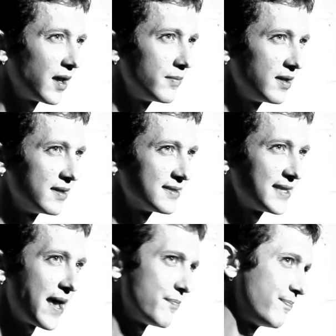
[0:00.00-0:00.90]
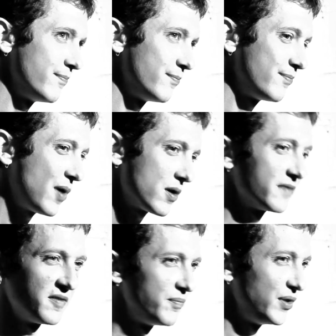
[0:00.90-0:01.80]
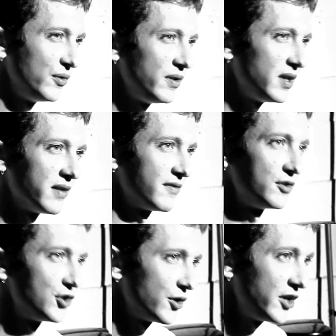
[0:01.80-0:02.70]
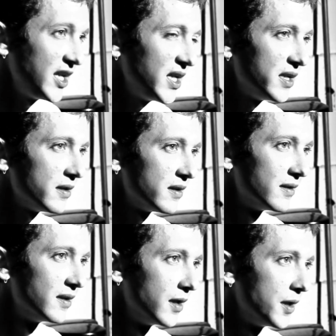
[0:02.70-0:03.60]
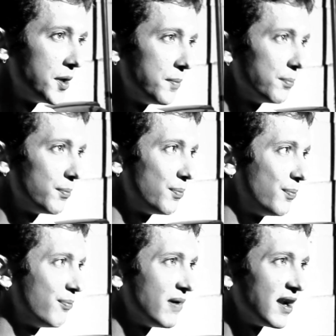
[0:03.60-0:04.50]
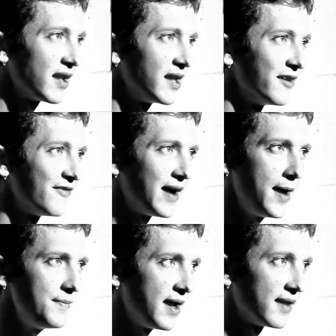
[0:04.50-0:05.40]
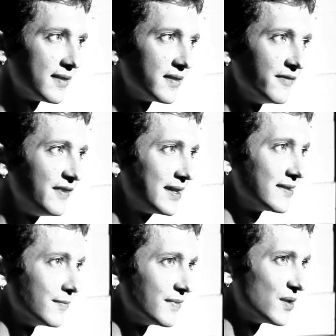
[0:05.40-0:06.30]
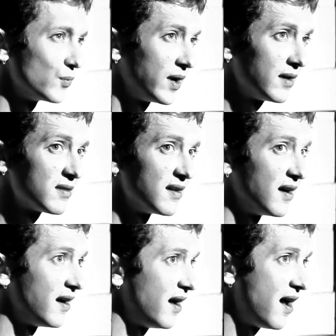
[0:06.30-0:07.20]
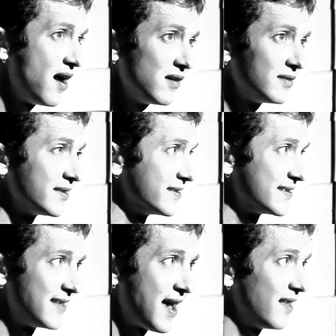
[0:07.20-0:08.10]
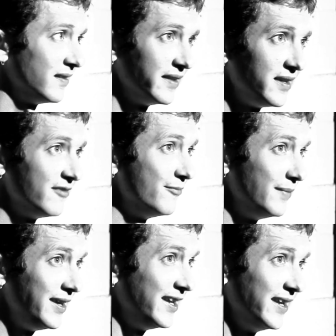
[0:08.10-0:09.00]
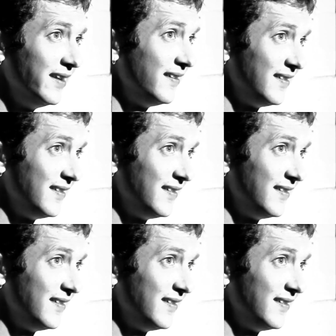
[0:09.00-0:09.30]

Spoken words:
Isn't that part of the beauty of the journey? But if I'm not the victim, then where the hell does that leave me?